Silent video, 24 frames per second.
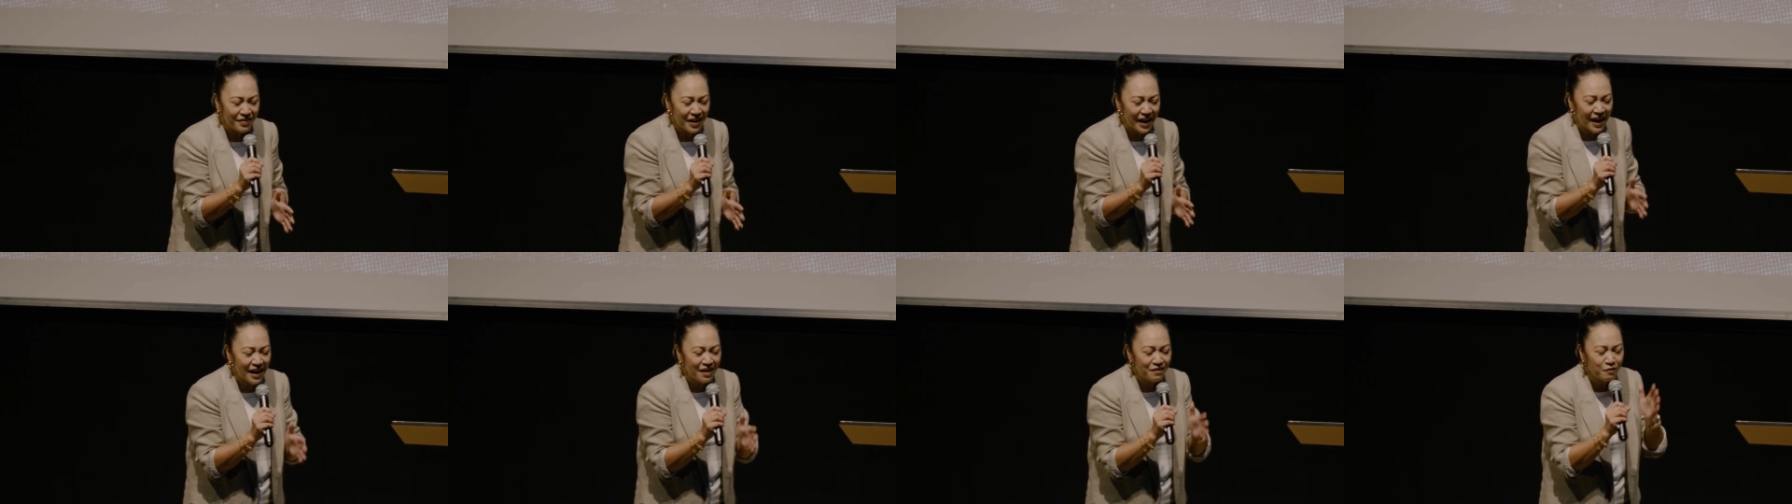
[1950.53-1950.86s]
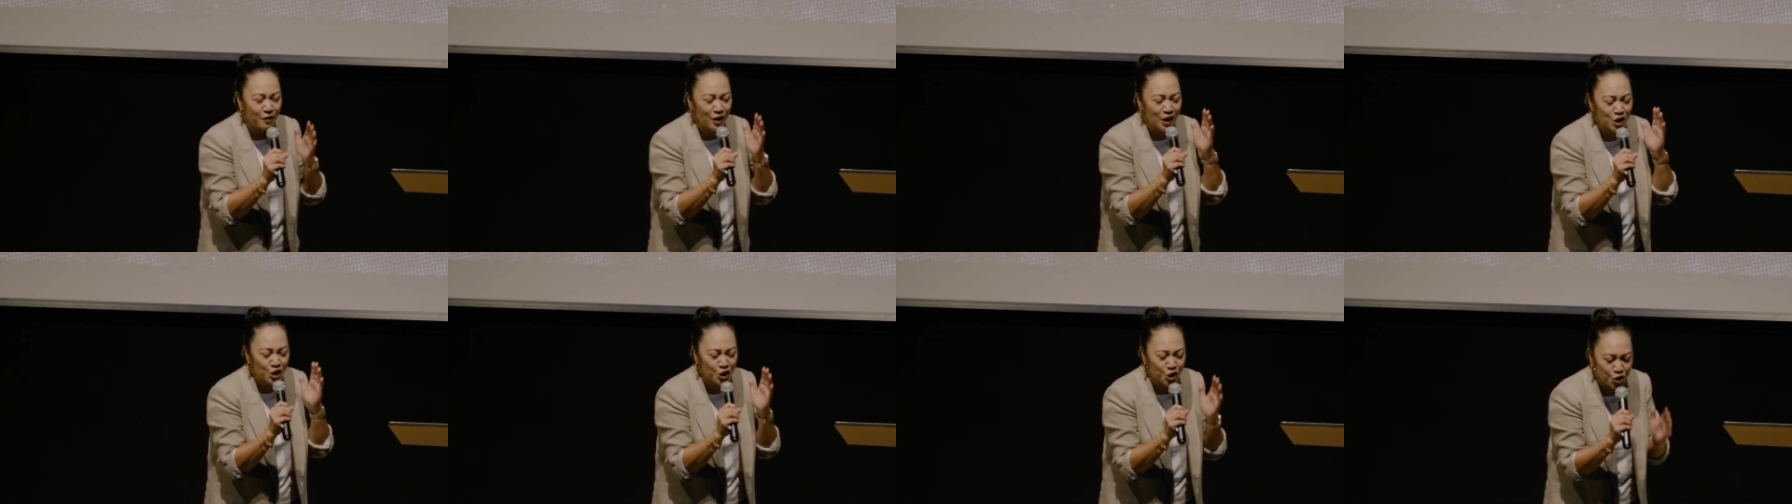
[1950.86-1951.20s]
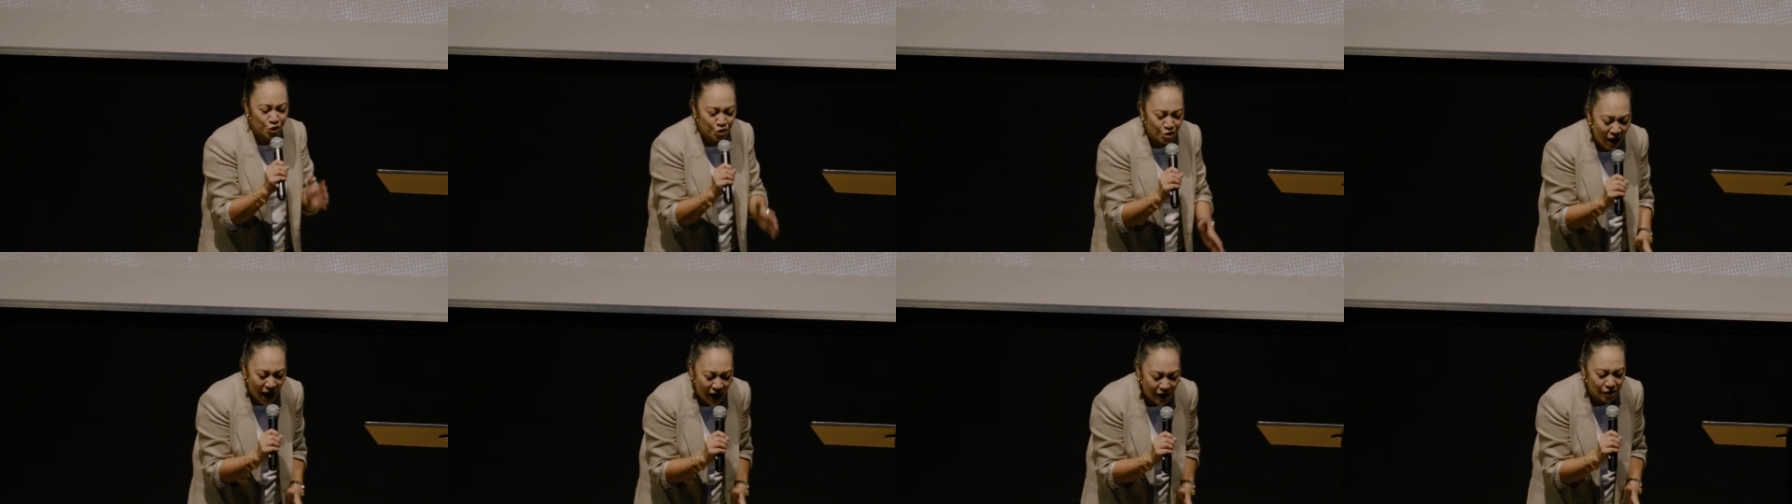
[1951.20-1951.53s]
every
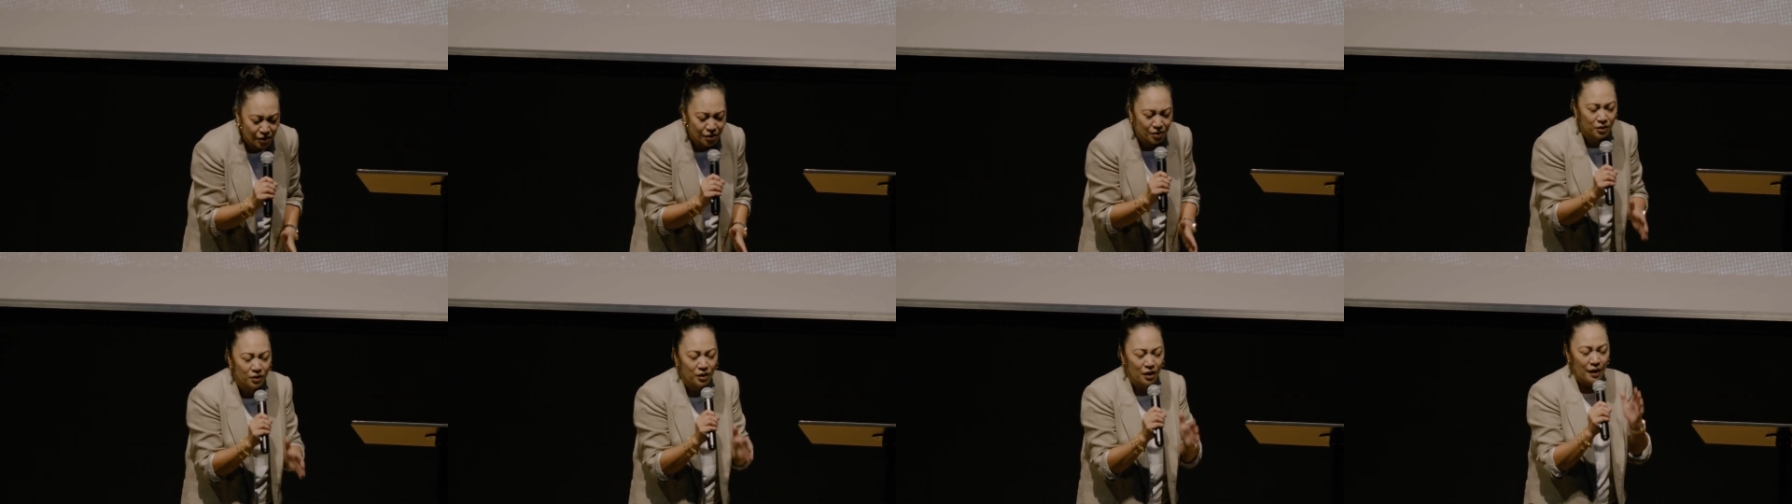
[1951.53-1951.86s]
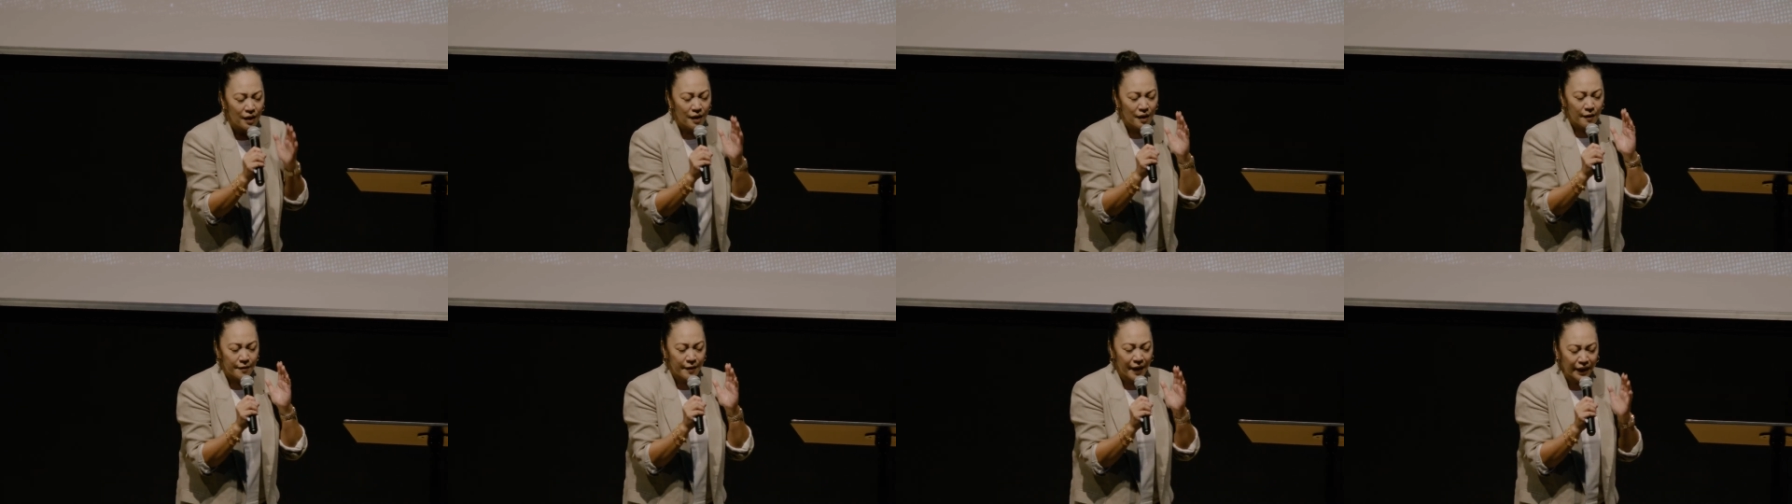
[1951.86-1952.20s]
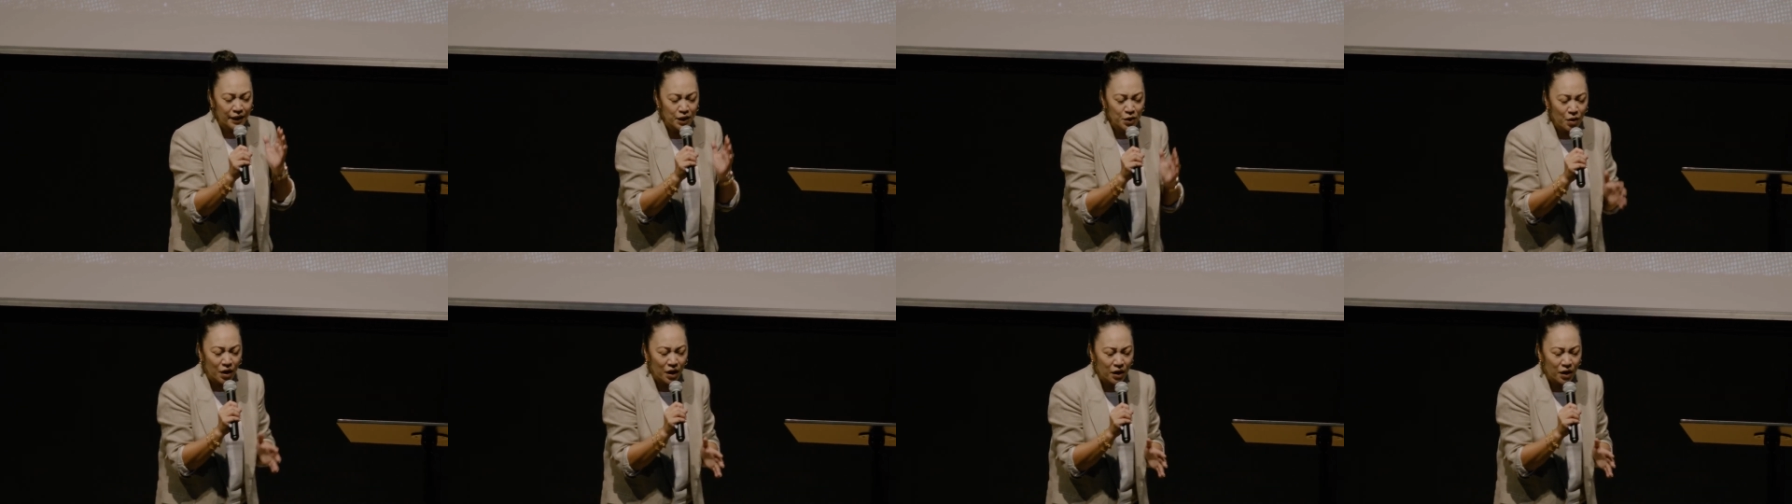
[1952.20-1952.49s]
struggle that you are